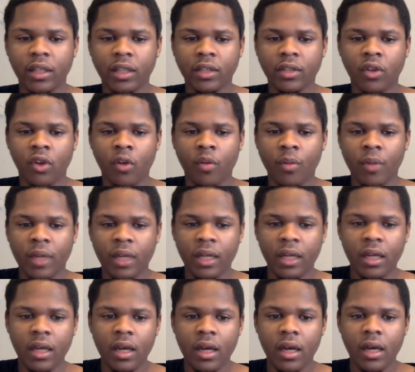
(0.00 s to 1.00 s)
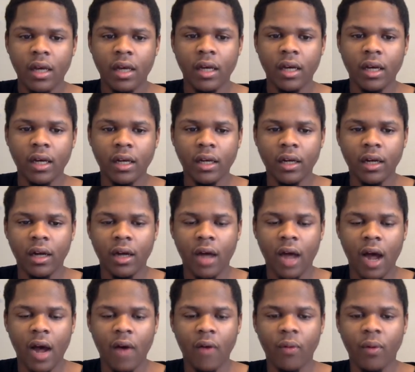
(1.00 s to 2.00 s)
is going to be
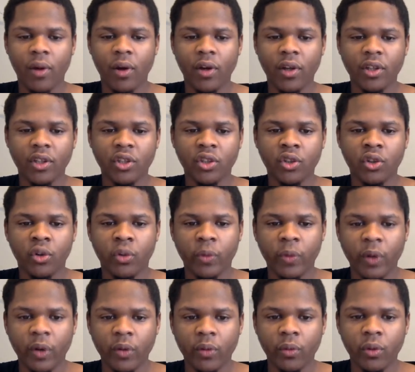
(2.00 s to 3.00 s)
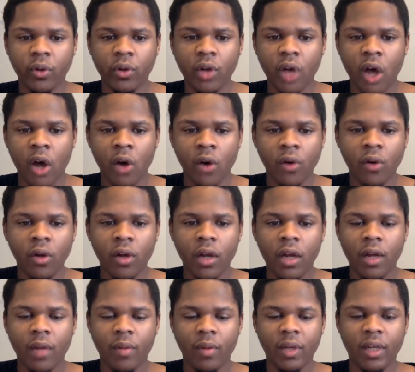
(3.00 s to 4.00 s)
how well his career will go.
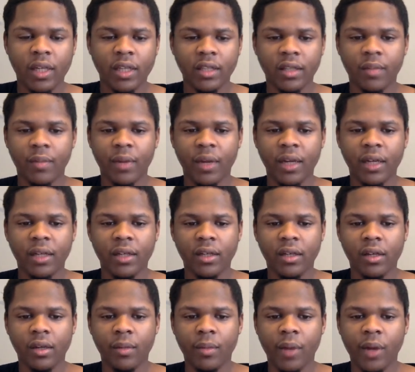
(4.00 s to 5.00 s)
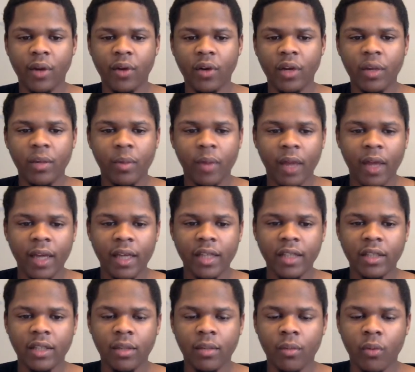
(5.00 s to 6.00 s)
Because the better he plays,
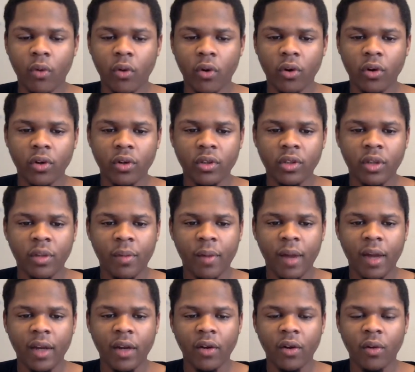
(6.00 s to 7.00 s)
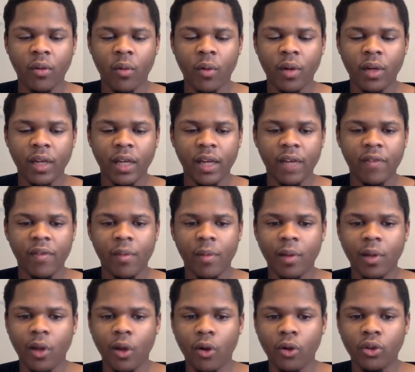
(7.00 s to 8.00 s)
the more somebody gonna want to give him a
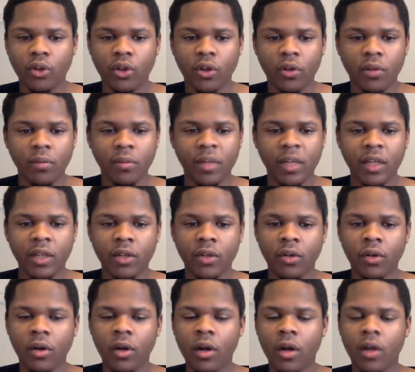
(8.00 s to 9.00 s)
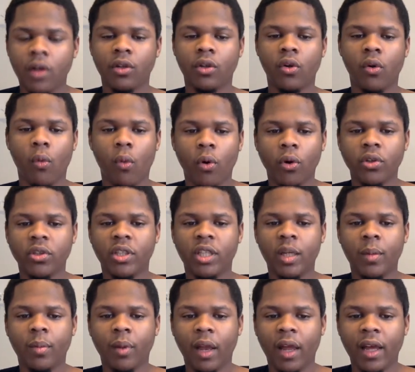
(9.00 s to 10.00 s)
long term deal. The worse he
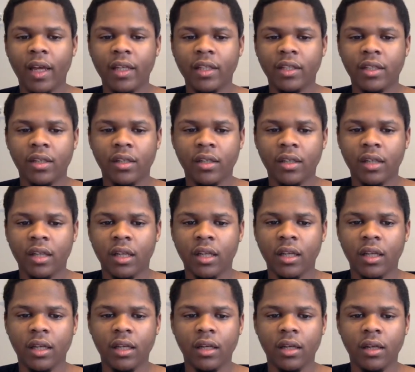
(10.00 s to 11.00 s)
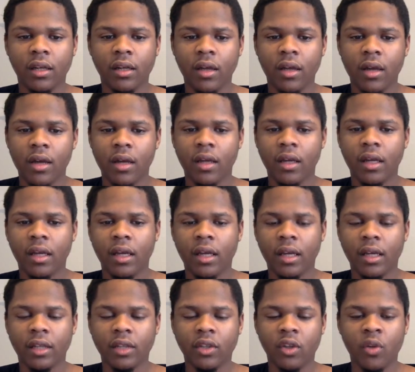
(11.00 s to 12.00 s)
plays, the
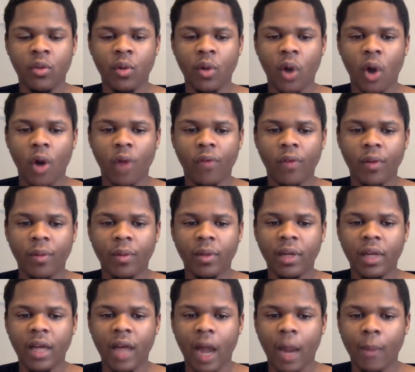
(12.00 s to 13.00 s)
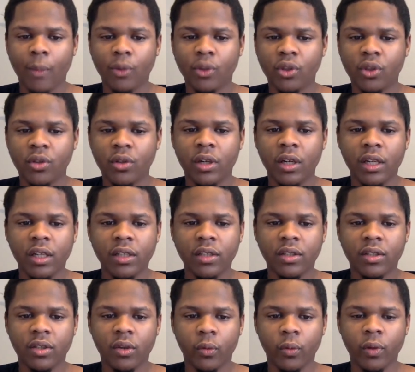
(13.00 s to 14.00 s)
it's gonna be hard for him to get opportunities
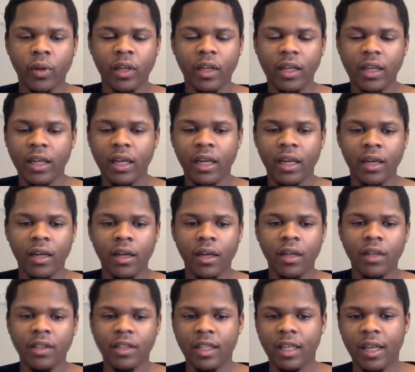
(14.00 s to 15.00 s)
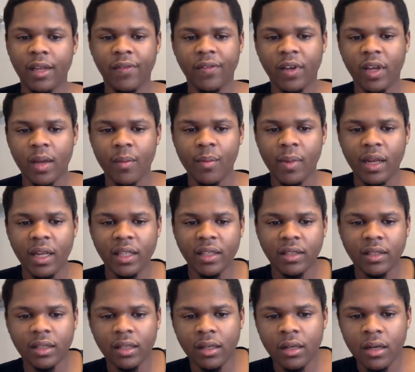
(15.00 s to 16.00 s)
to really get significant
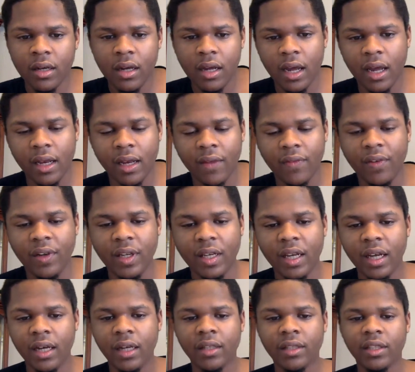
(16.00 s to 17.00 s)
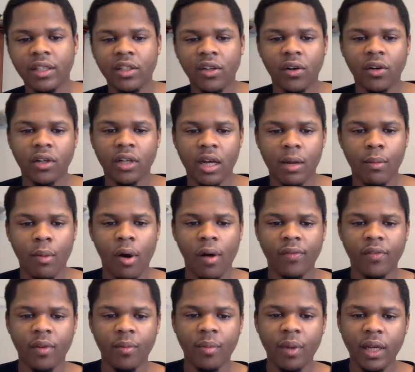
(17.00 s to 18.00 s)
minutes. And if he does, he's gonna come off
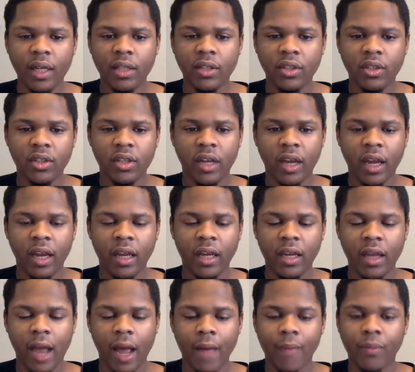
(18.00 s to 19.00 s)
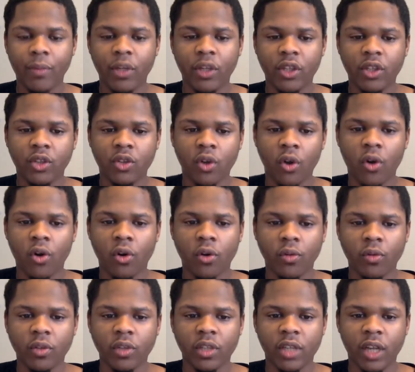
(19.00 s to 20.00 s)
the bench and not be a starter,
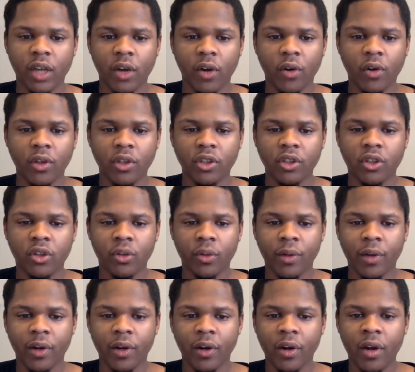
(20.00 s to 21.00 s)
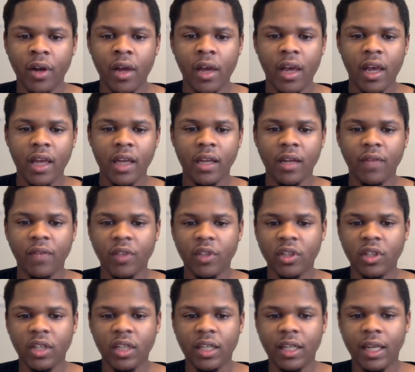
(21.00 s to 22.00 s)
which can hurt his career and
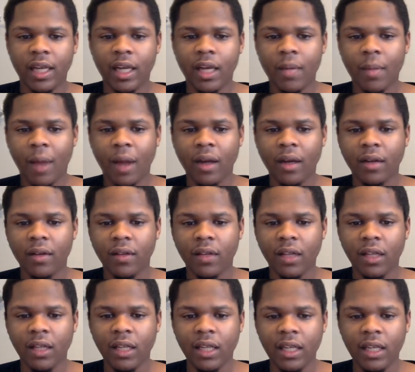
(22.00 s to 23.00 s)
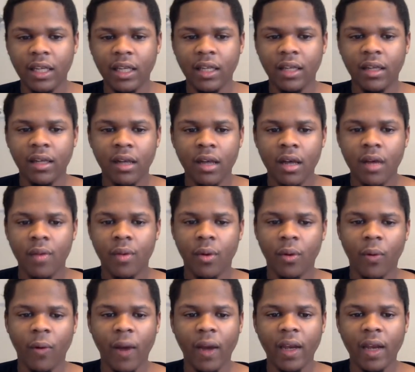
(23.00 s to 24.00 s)
eventually kick him out of the league. But
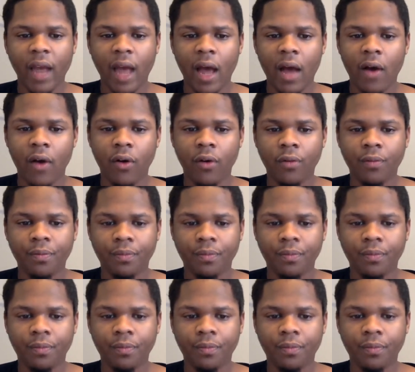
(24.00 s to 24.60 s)
right now,